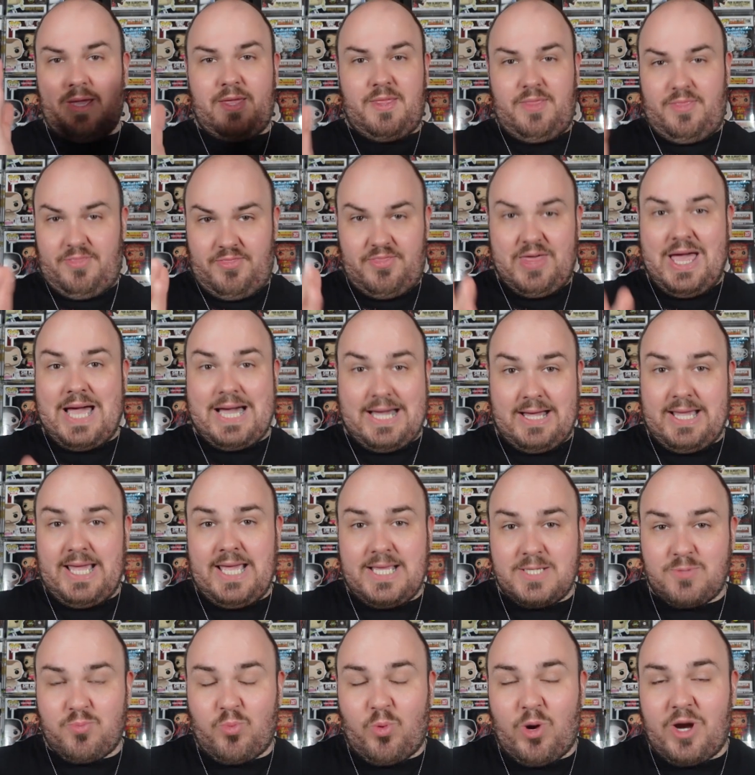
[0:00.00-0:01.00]
That
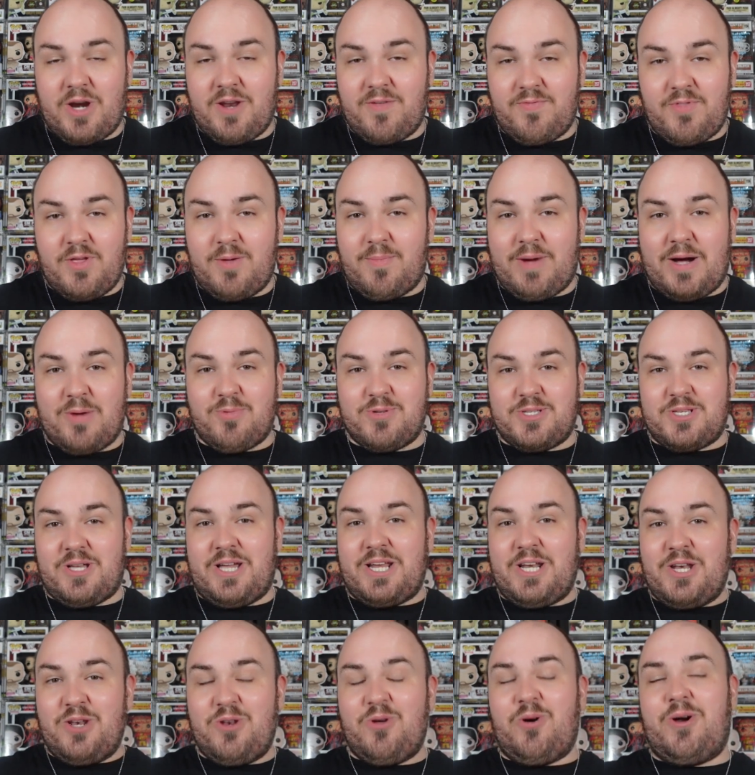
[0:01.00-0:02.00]
is one of them. I was
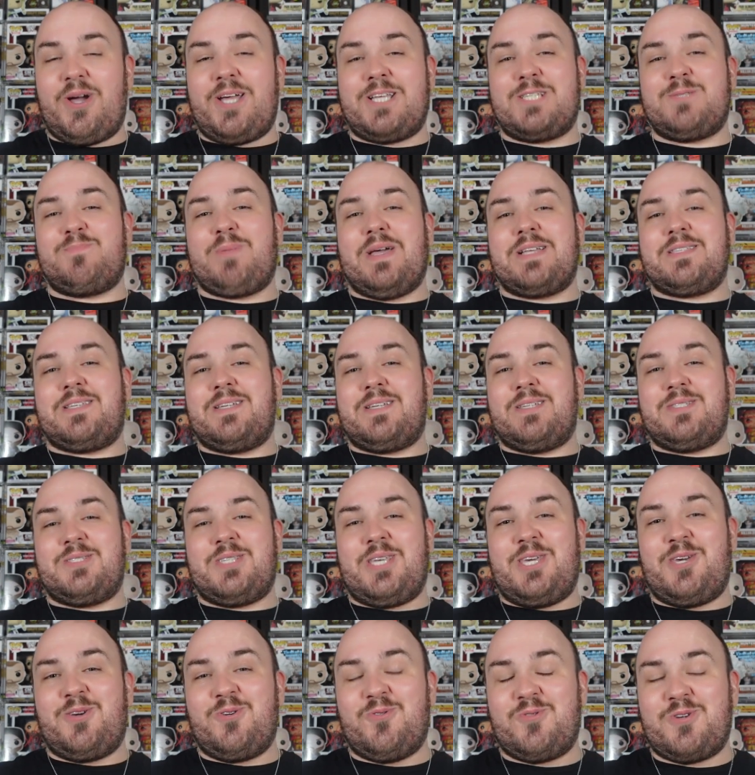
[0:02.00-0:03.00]
like not expecting
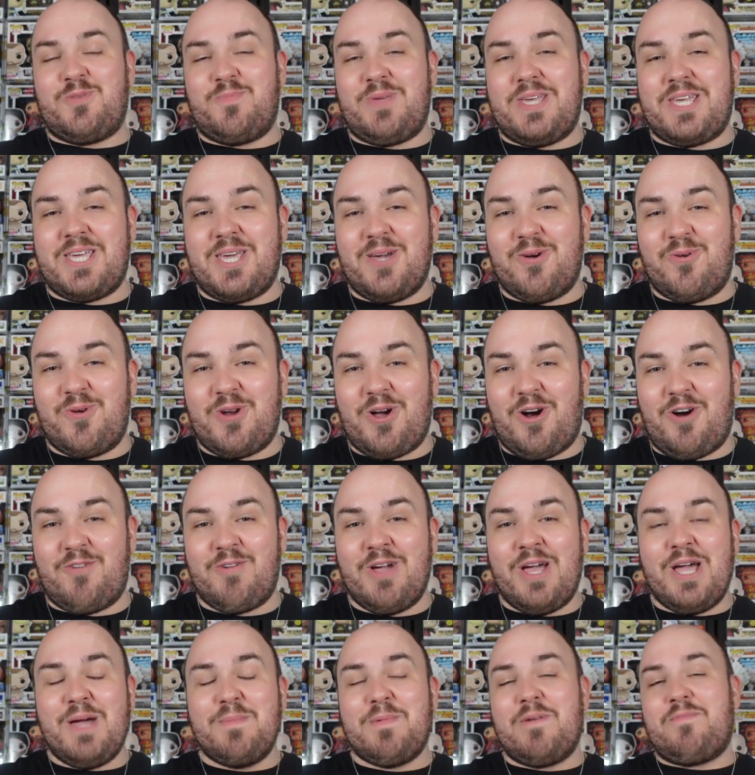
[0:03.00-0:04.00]
Ezekiel to be killed off,
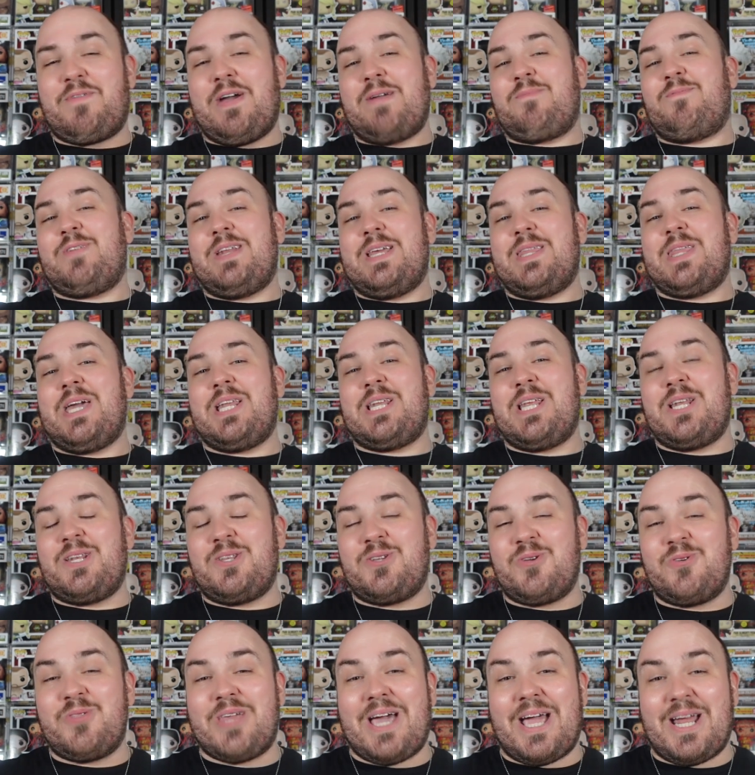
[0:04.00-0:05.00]
but thankfully they
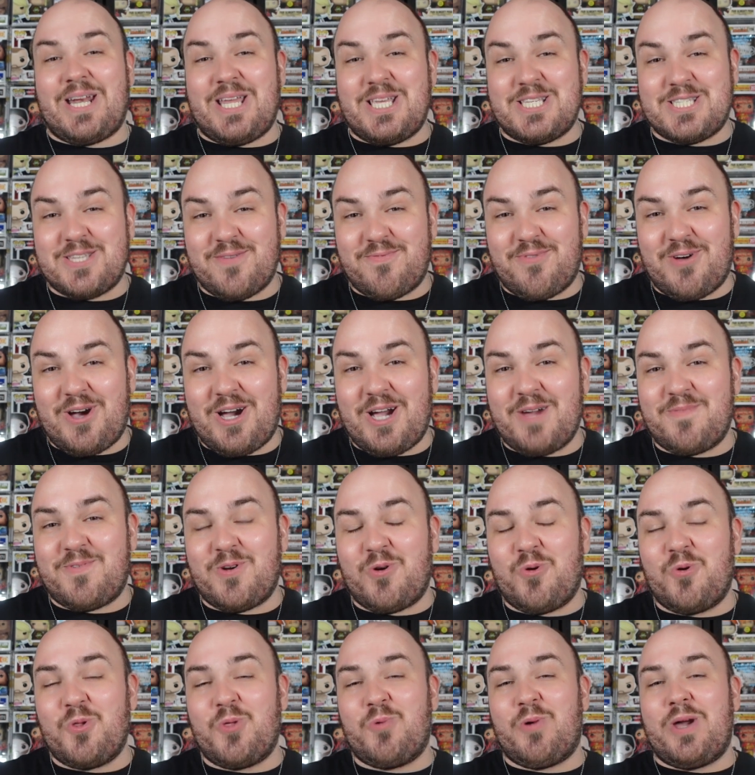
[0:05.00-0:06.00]
didn't do that and he survived
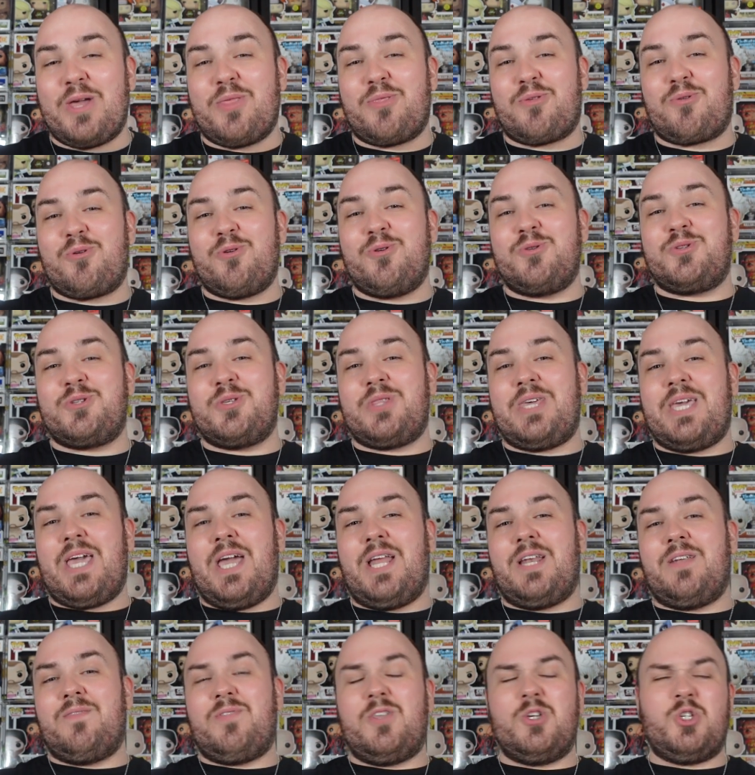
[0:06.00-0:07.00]
all the way through to the
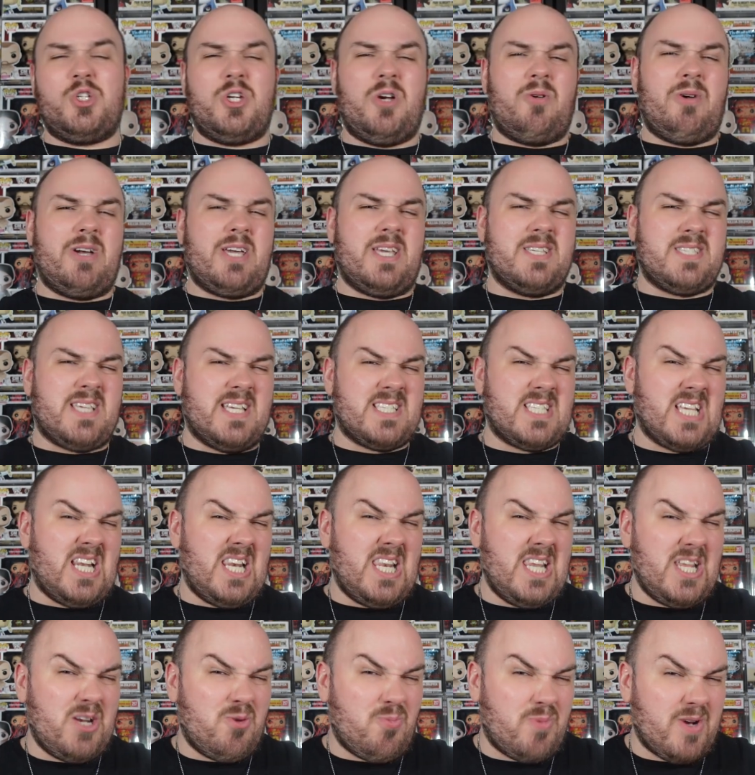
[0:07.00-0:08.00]
end of the show. I guess that's a
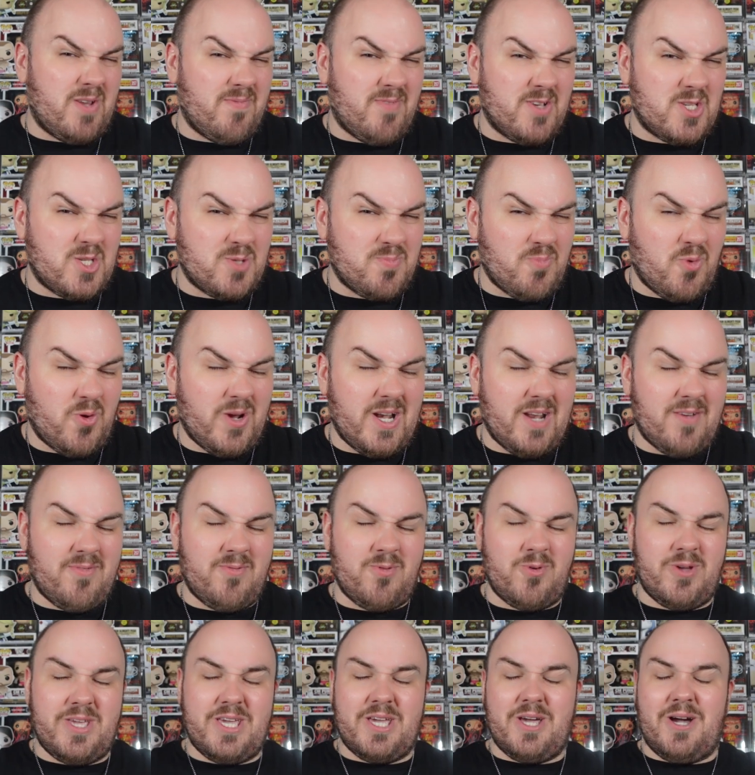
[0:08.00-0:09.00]
little bit of a spoiler
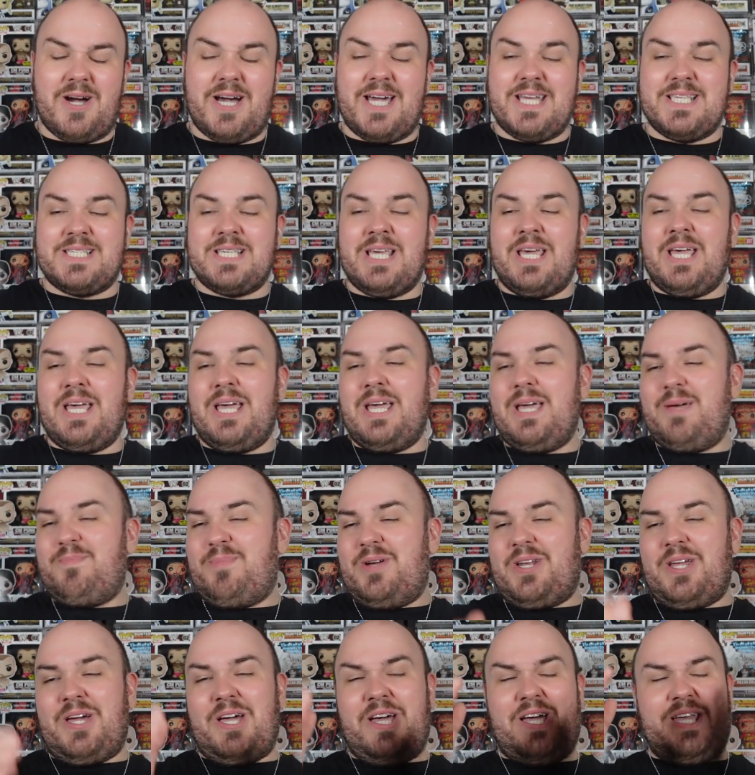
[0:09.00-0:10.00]
for you guys,
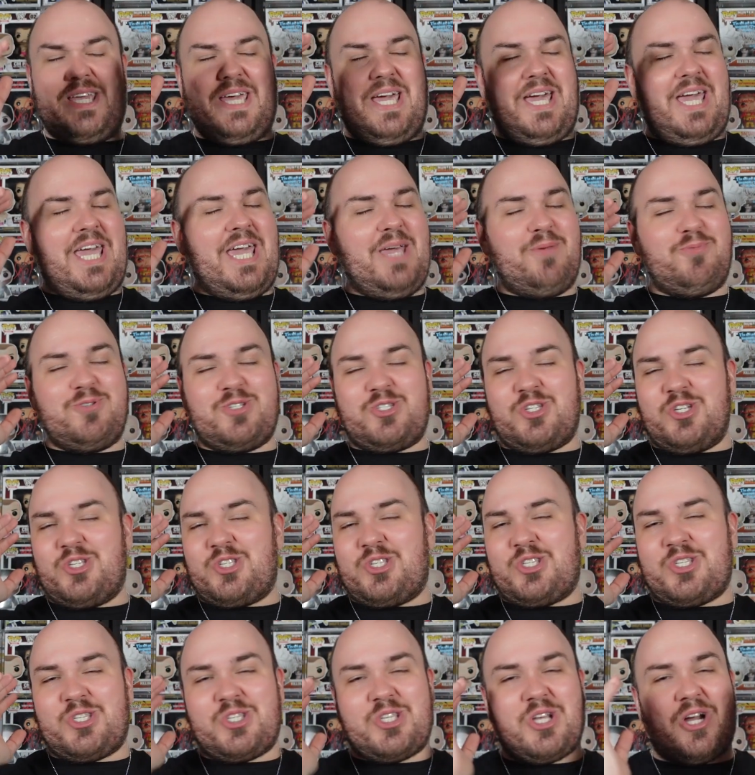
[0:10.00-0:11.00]
but yeah, he was
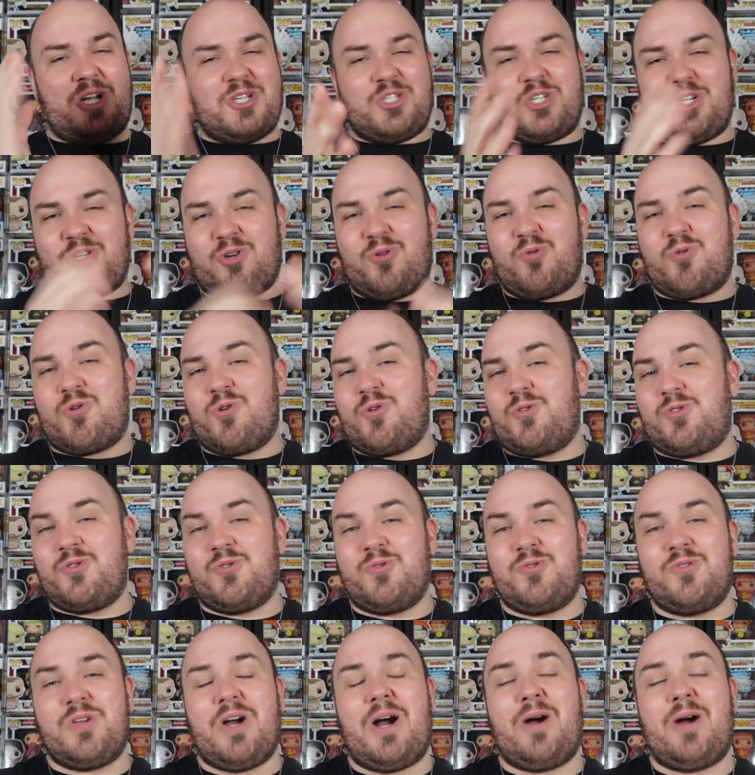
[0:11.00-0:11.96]
just such a cool dude.